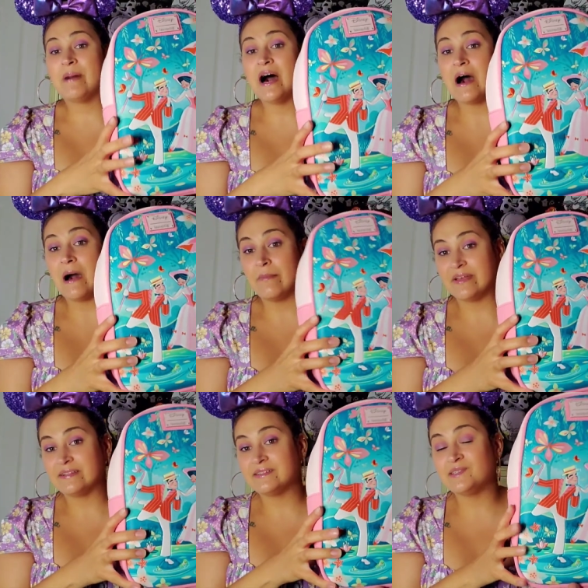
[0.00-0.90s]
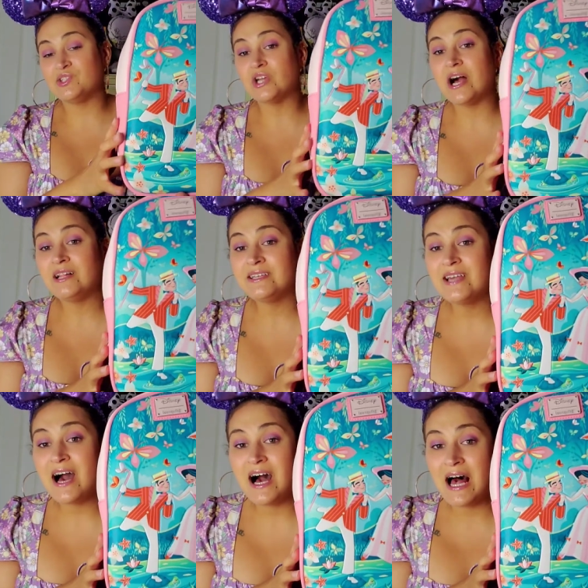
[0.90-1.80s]
Poppins
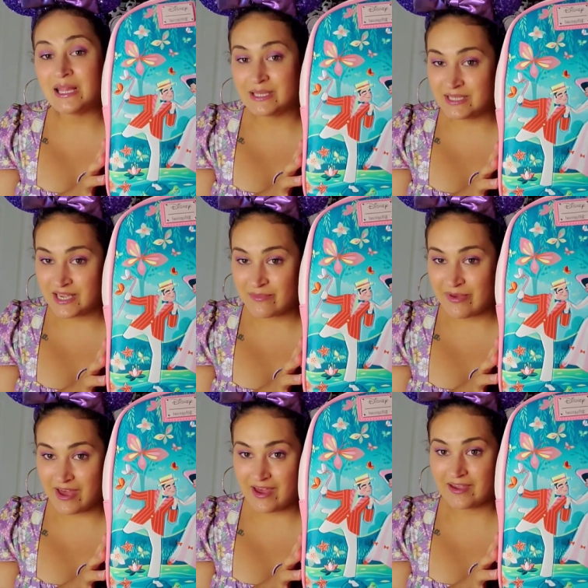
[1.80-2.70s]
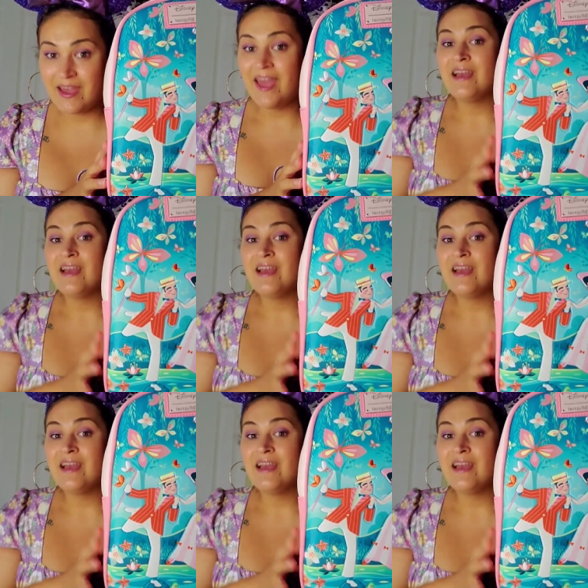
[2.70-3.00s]
Jolly Holiday Bag.